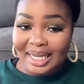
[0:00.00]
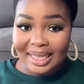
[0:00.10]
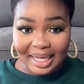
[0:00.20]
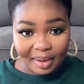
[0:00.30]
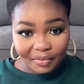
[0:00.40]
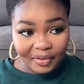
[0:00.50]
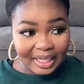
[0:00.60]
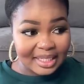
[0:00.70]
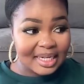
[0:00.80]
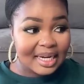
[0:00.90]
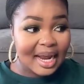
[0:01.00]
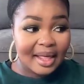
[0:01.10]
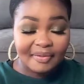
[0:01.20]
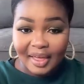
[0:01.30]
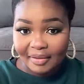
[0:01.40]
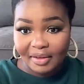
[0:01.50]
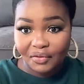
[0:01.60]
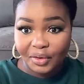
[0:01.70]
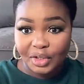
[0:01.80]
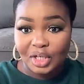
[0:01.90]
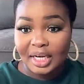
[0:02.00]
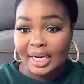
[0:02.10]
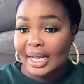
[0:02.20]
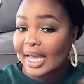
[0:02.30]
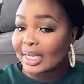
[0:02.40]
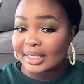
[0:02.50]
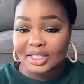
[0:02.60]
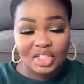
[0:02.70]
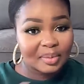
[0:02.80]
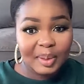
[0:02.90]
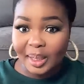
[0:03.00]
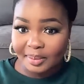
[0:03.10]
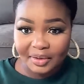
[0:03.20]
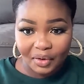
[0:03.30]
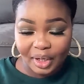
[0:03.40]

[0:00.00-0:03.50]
And then I'm flustered, and then they're frustrated, and it just becomes a